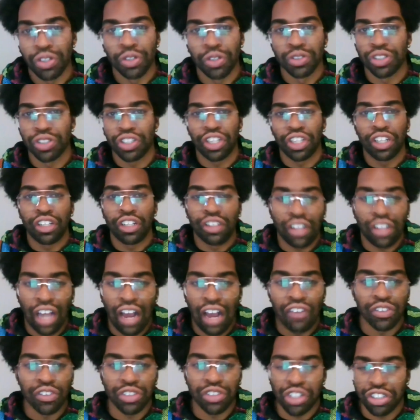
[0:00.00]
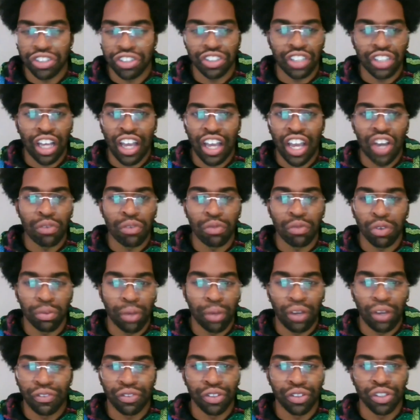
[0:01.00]
of those, again, conversations I have with
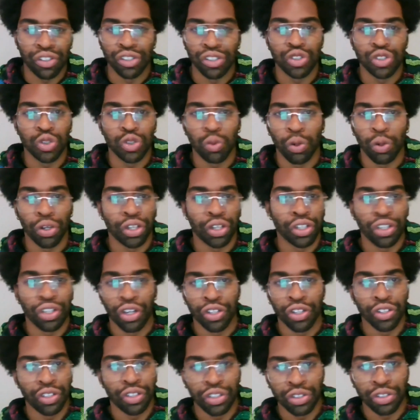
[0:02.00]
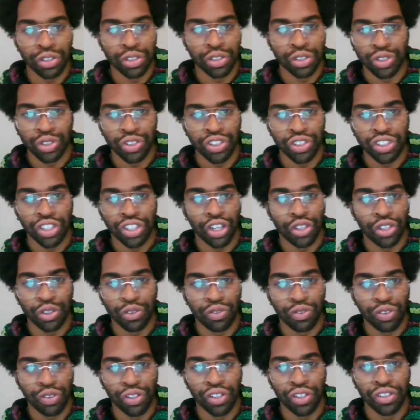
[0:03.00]
my friends who work in other industries, other
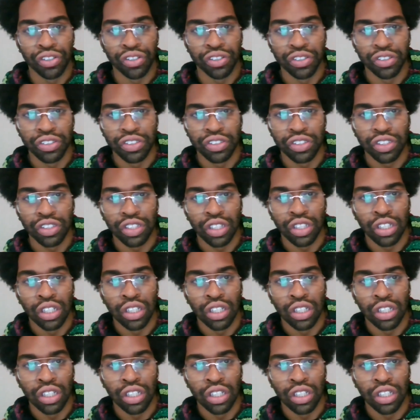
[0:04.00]
fields.